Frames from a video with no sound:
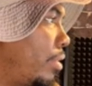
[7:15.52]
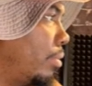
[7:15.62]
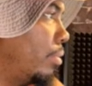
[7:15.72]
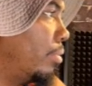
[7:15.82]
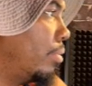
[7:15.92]

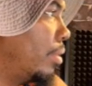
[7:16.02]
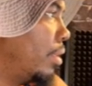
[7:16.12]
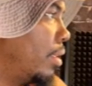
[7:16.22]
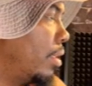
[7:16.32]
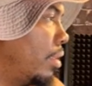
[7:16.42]
to.
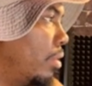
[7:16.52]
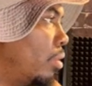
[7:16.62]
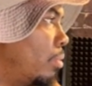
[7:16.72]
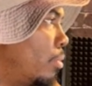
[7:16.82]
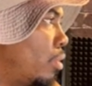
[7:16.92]

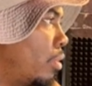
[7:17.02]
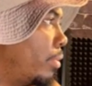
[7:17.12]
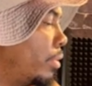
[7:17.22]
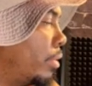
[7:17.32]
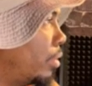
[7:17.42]
No
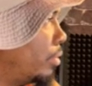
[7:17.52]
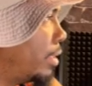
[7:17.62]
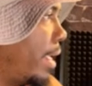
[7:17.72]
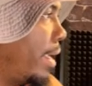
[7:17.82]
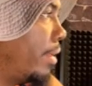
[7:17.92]
morals, no
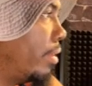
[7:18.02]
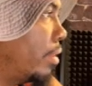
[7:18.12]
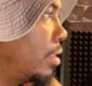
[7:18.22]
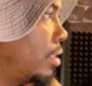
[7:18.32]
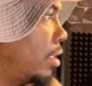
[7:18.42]

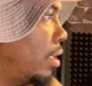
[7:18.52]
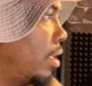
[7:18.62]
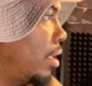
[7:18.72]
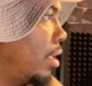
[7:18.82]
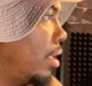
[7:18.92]
standards.
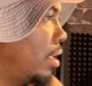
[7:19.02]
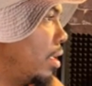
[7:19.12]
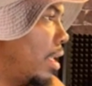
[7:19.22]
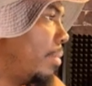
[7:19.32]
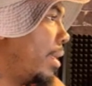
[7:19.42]

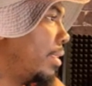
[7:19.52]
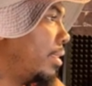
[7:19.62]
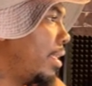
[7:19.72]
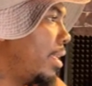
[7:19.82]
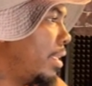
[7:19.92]
I'm not
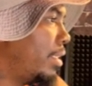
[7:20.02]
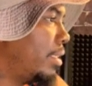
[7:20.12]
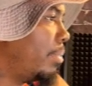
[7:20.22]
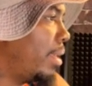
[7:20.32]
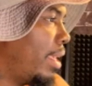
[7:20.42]
saying that
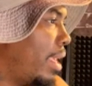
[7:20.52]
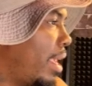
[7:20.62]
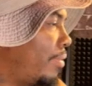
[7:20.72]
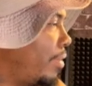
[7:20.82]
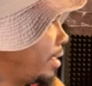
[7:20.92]
this man
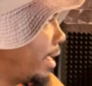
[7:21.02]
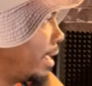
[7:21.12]
have any